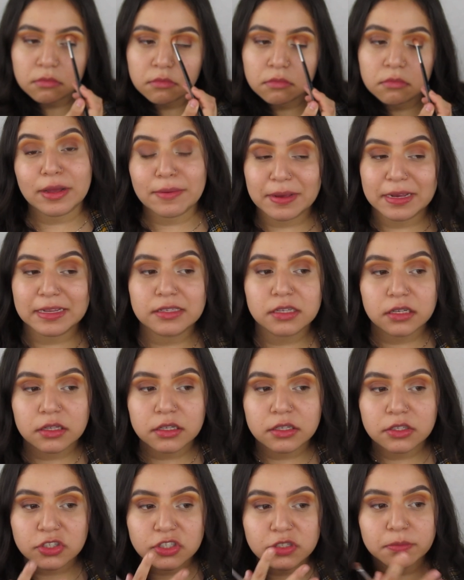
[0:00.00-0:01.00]
I basically
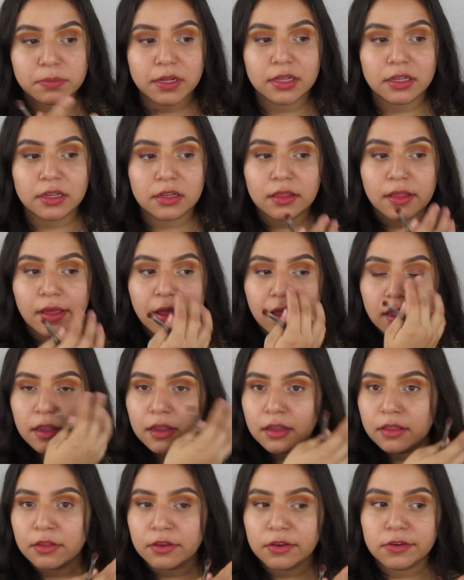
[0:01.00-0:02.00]
just blended that in
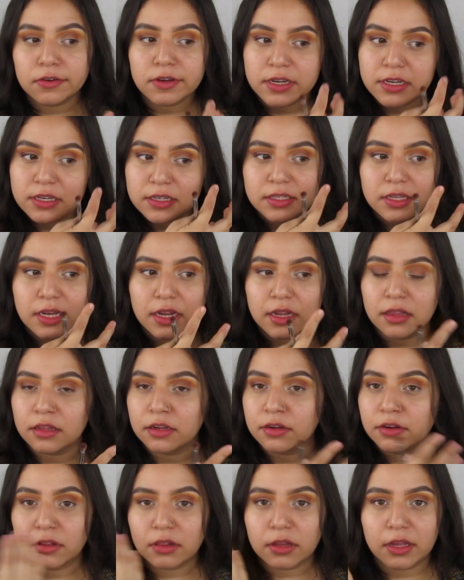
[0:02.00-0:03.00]
the crease and
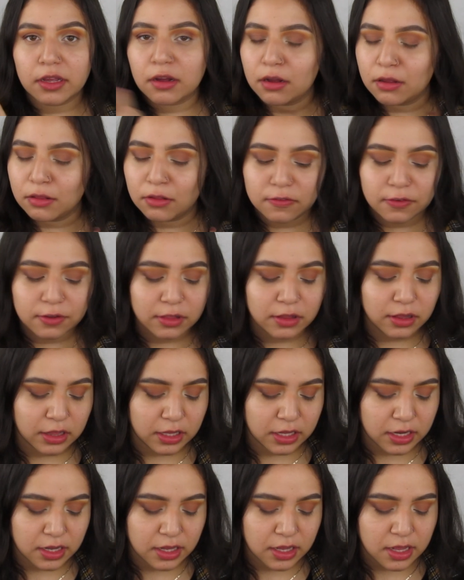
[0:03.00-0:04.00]
literally all over the
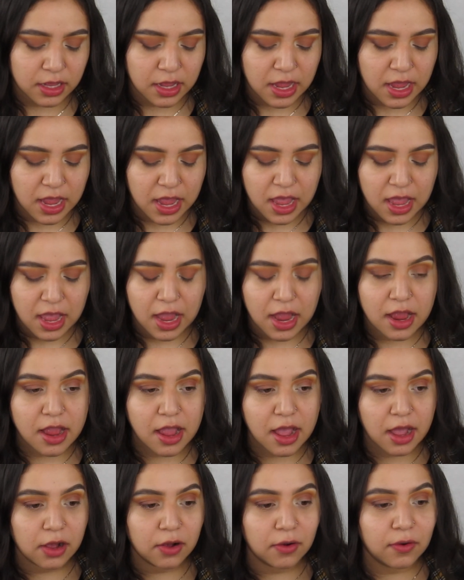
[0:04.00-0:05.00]
lid. And
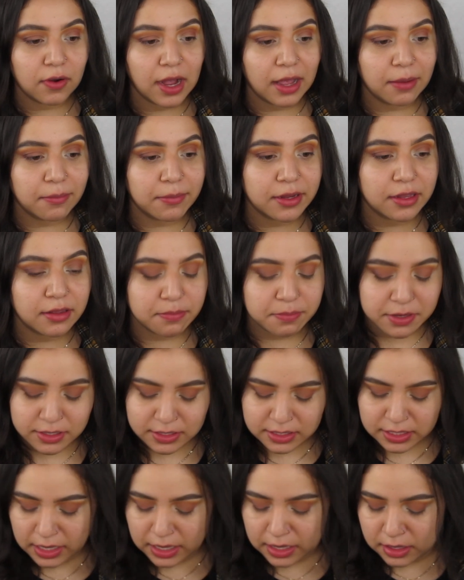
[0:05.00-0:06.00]
now I'm going to be
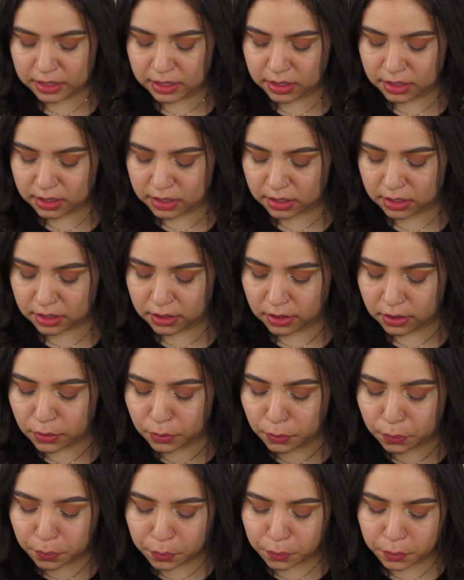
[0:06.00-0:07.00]
taking
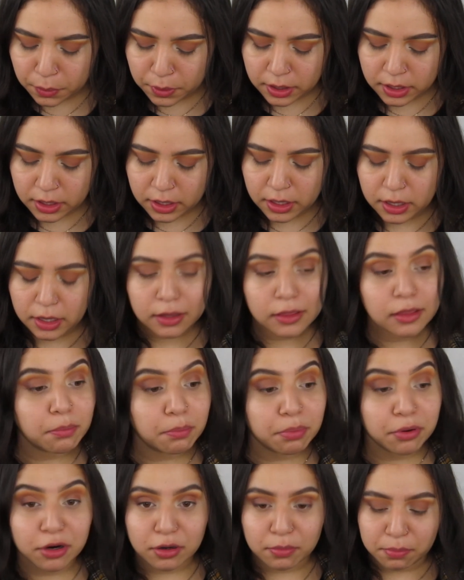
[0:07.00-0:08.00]
the
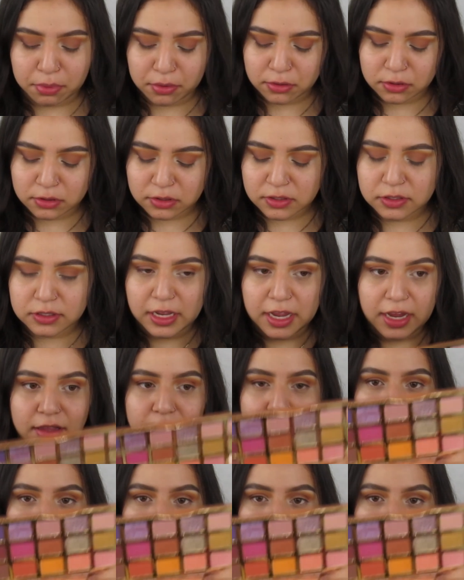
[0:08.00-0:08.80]
purples, and I'm